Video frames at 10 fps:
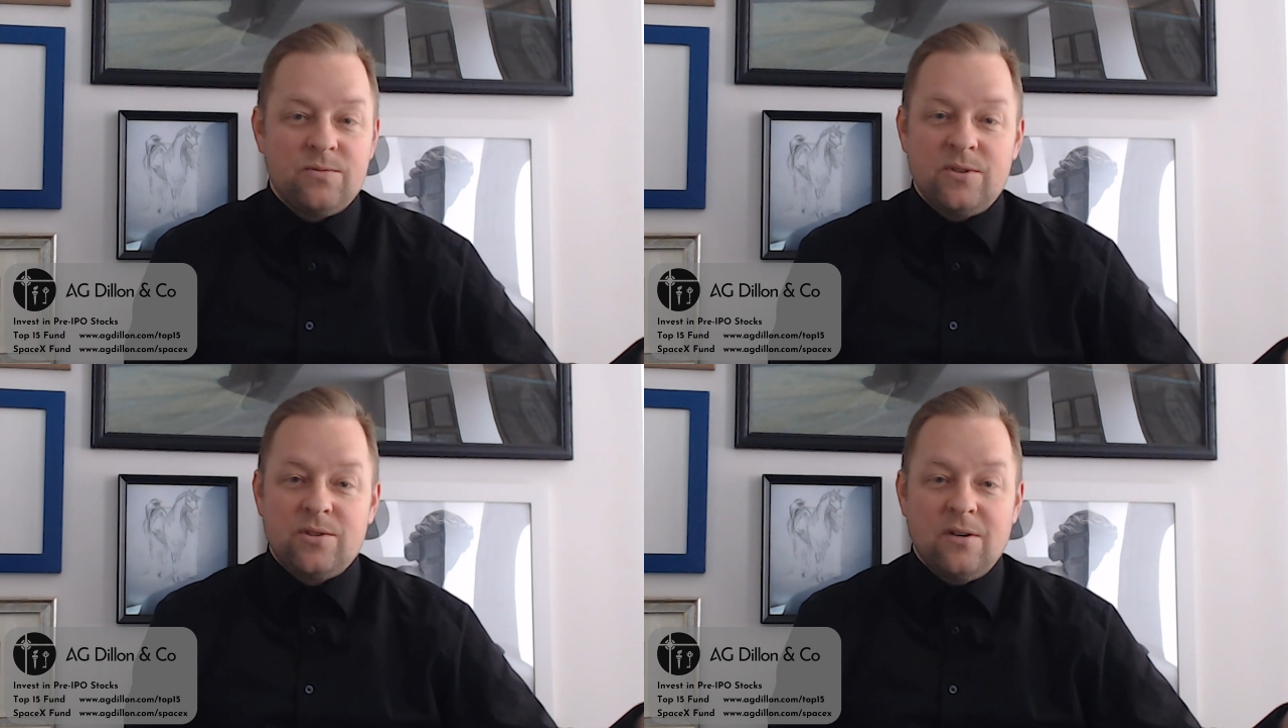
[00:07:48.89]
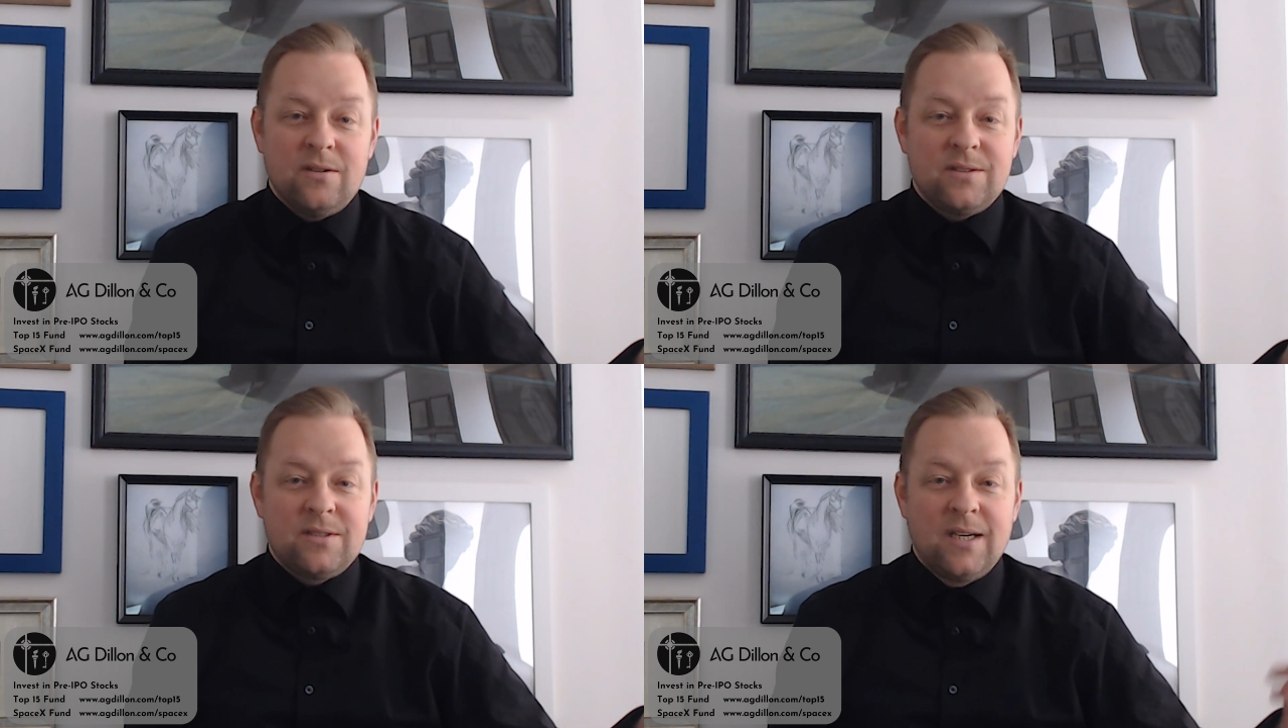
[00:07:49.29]

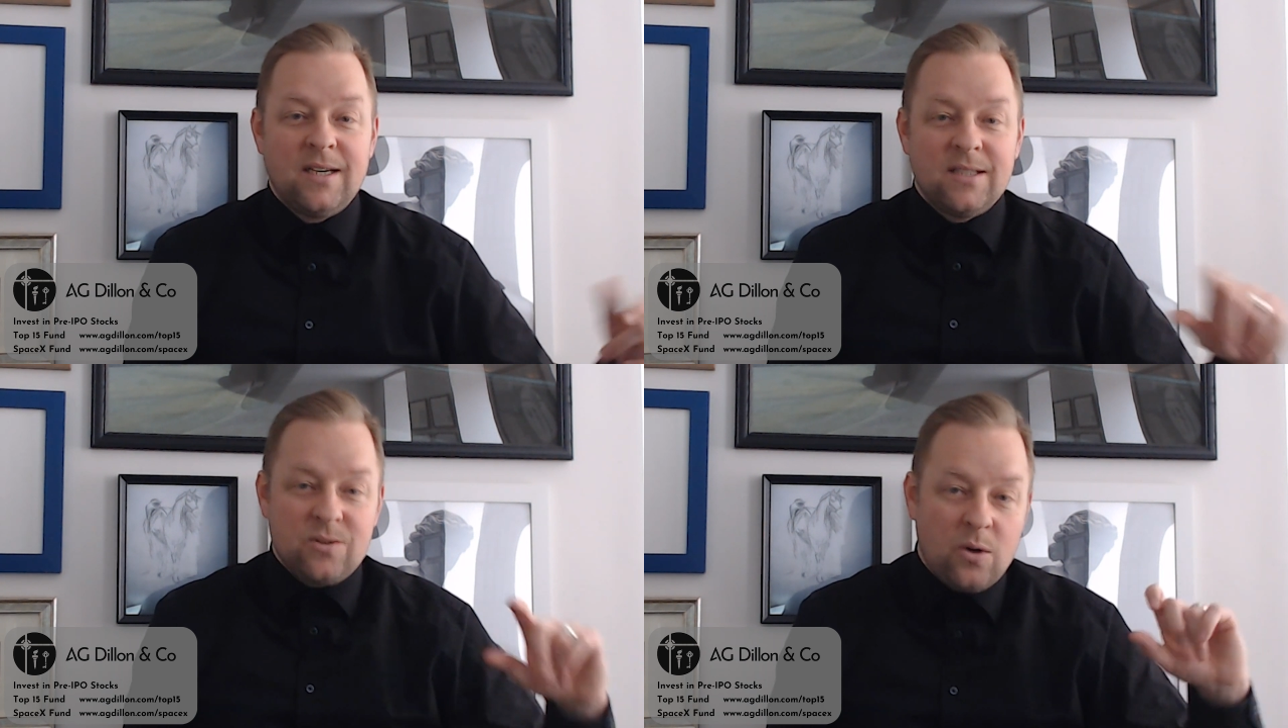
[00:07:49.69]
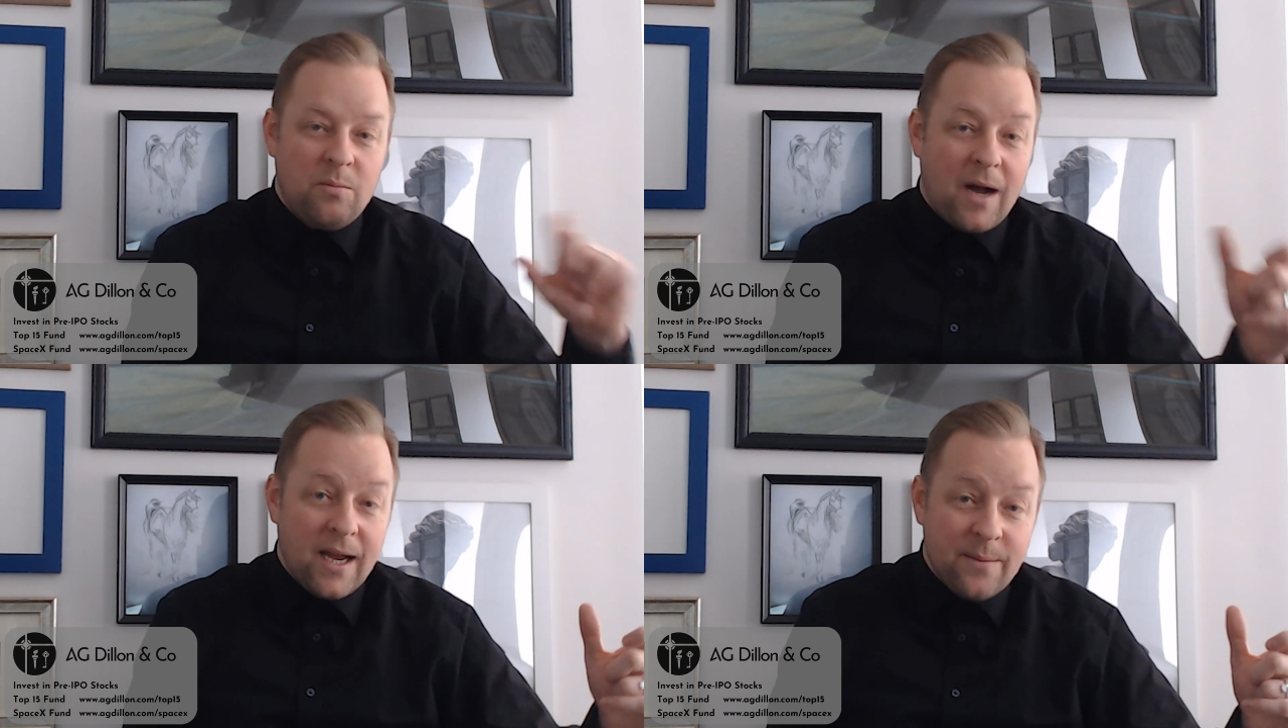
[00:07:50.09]
returns. So, in
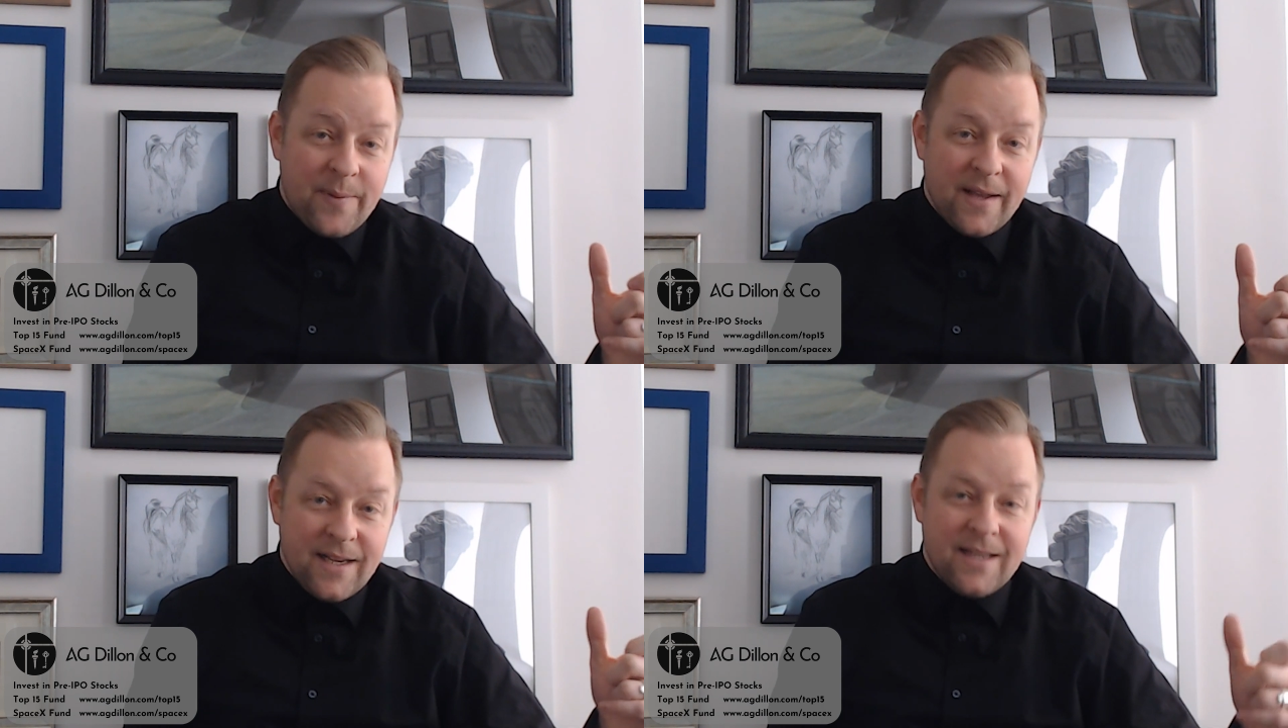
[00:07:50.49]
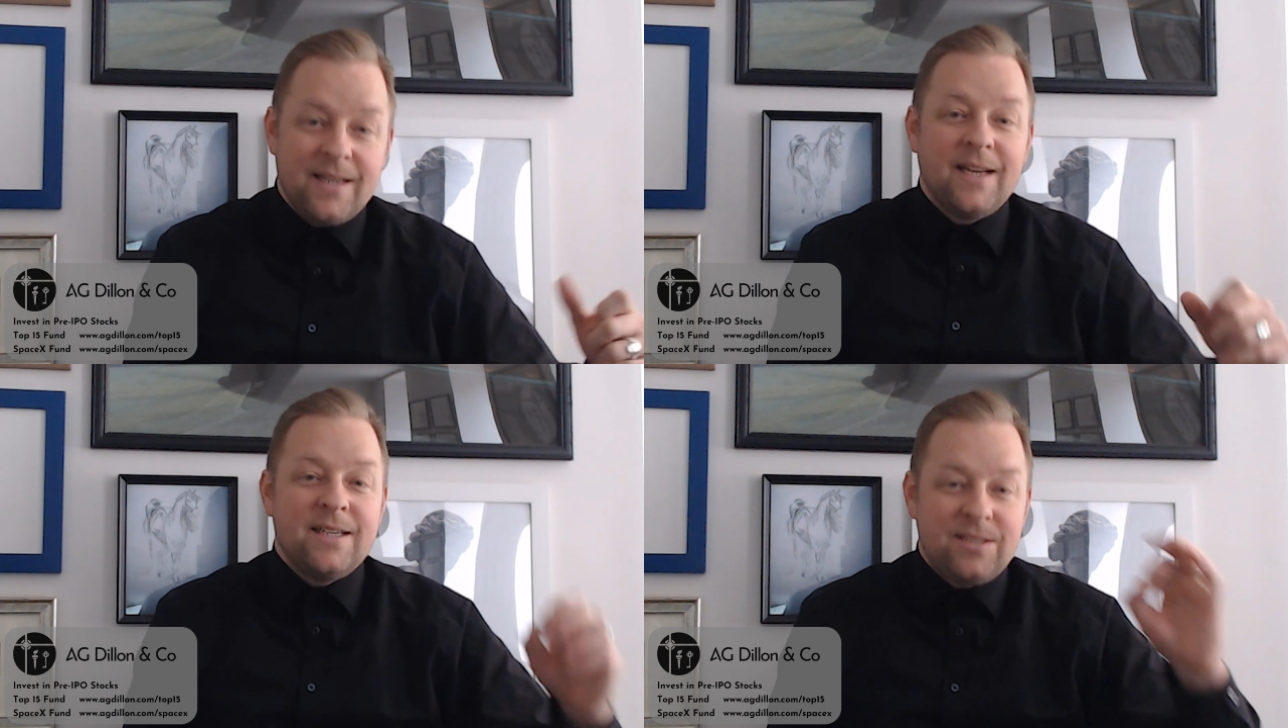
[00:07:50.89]
my opinion,